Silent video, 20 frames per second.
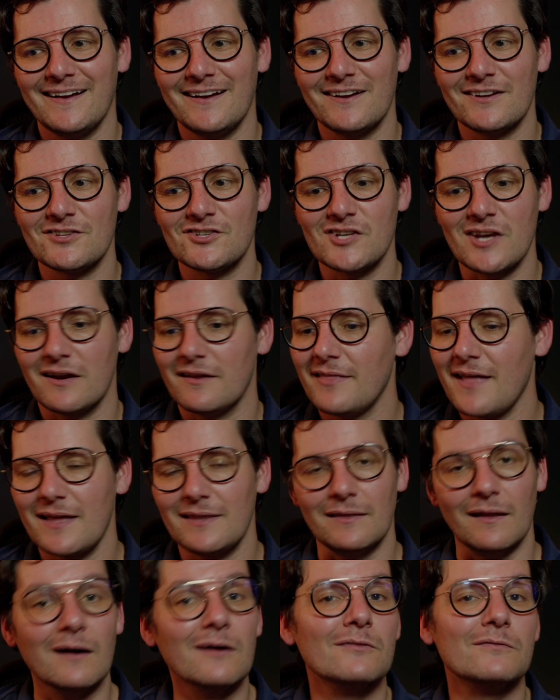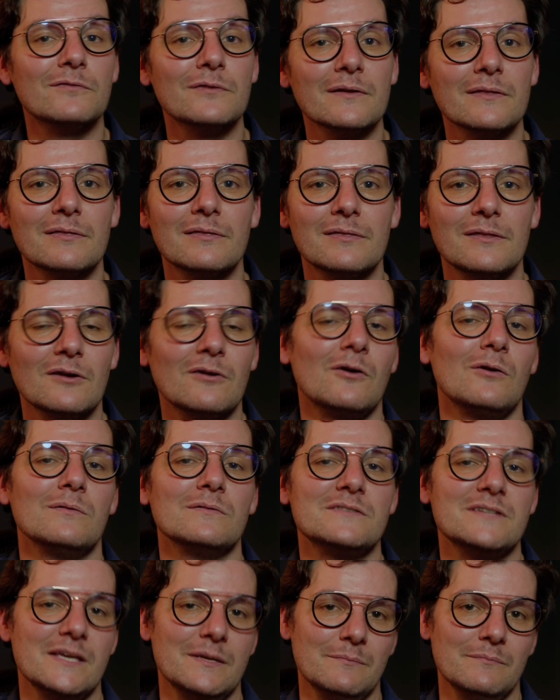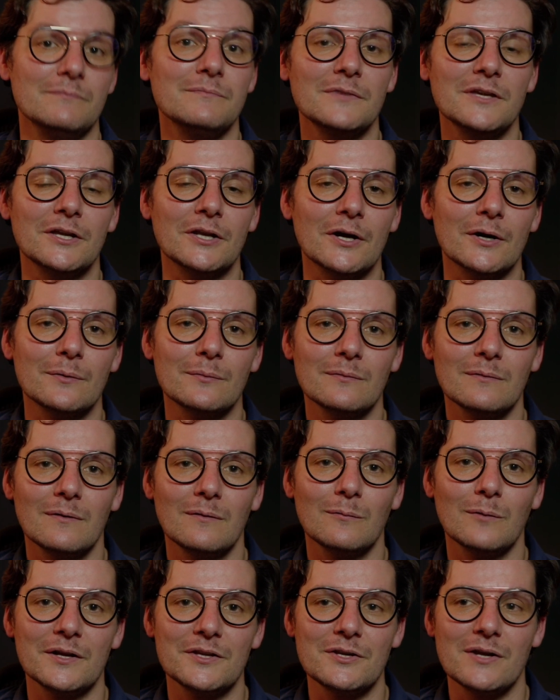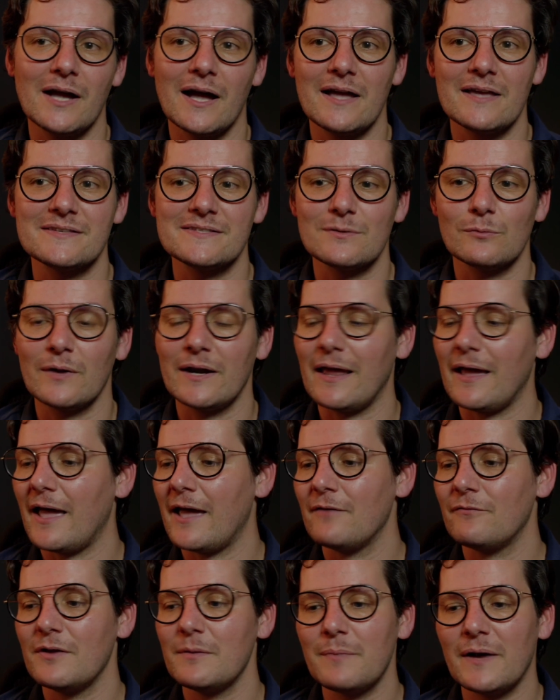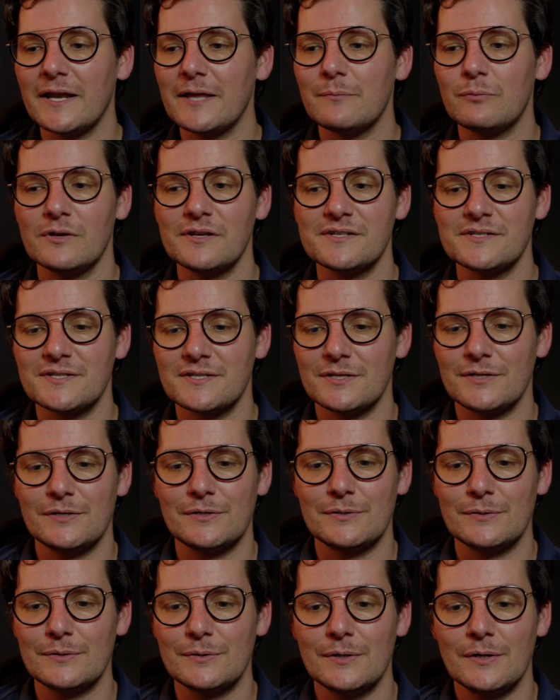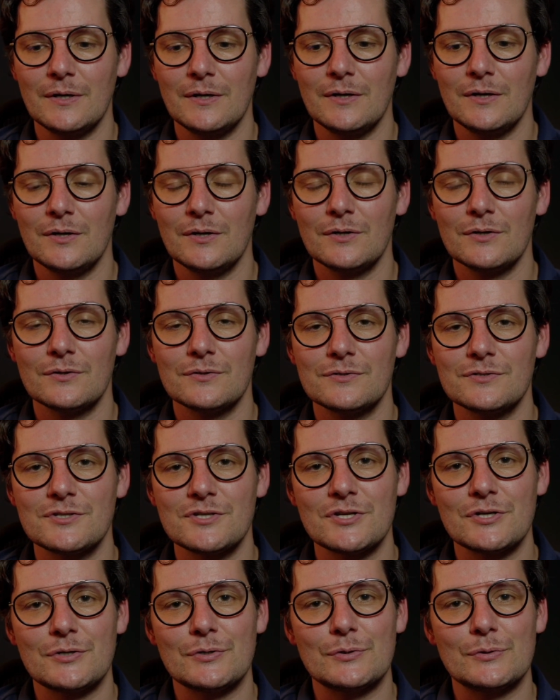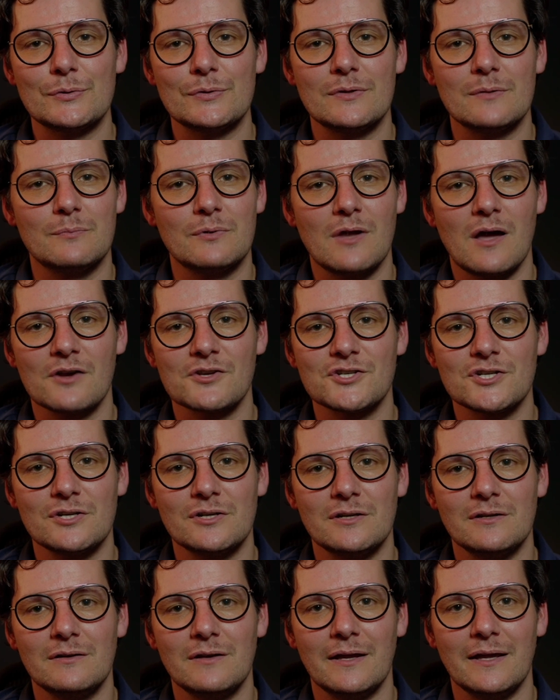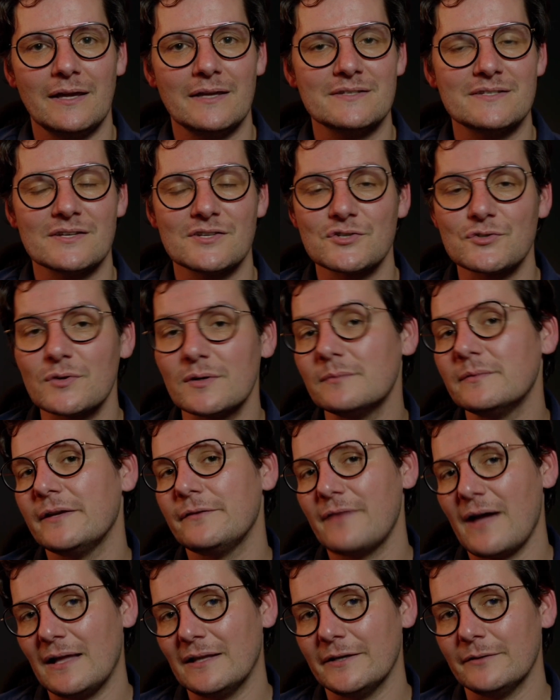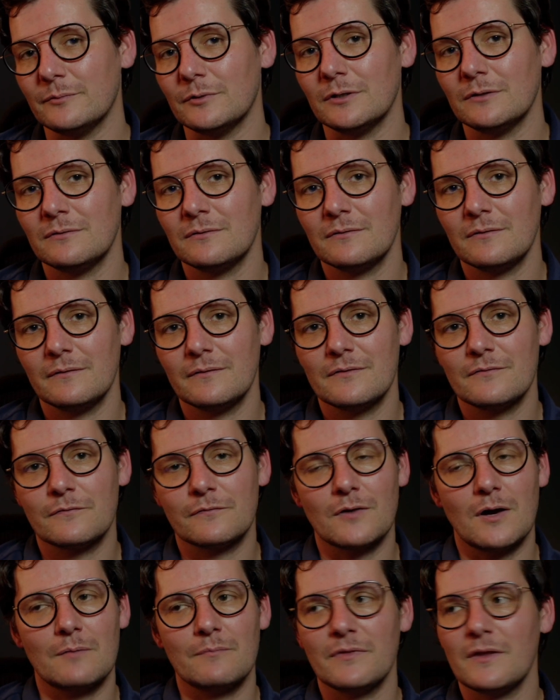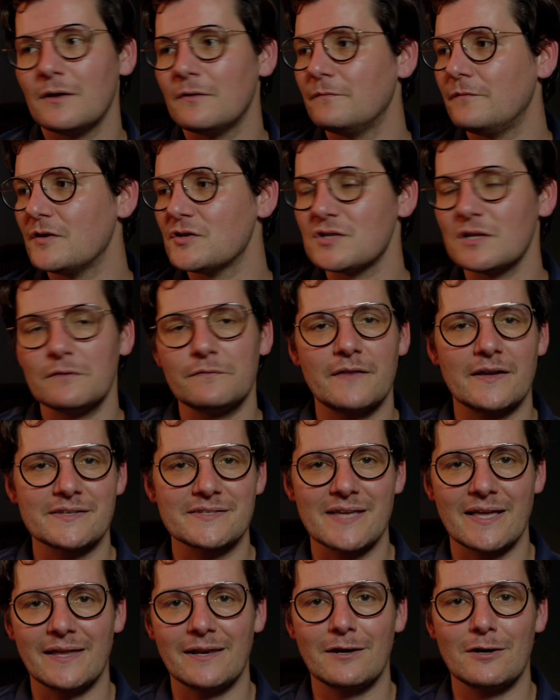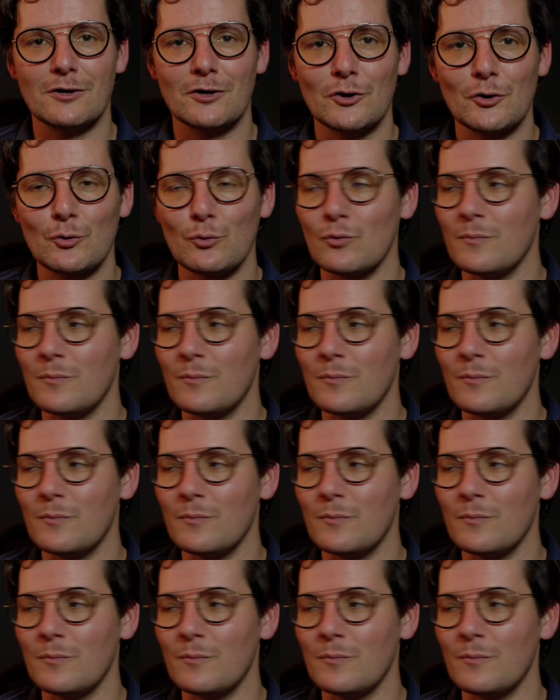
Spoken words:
share that love with your whole team. What everybody brings to the production is extremely valuable. From the visual effects editor who